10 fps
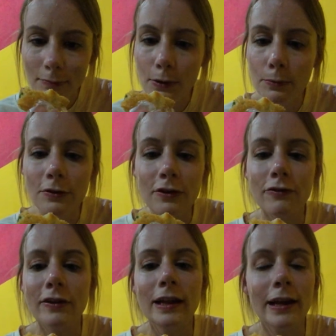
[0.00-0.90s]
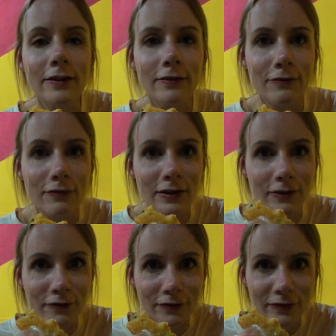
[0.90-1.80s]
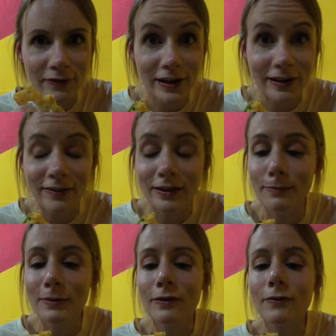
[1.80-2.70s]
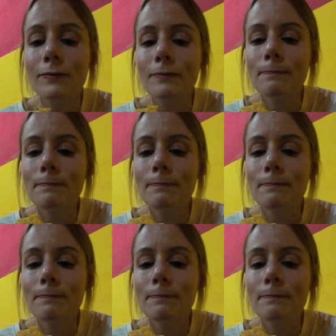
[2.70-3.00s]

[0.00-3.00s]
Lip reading: all the different layers of the different fillings in the middle.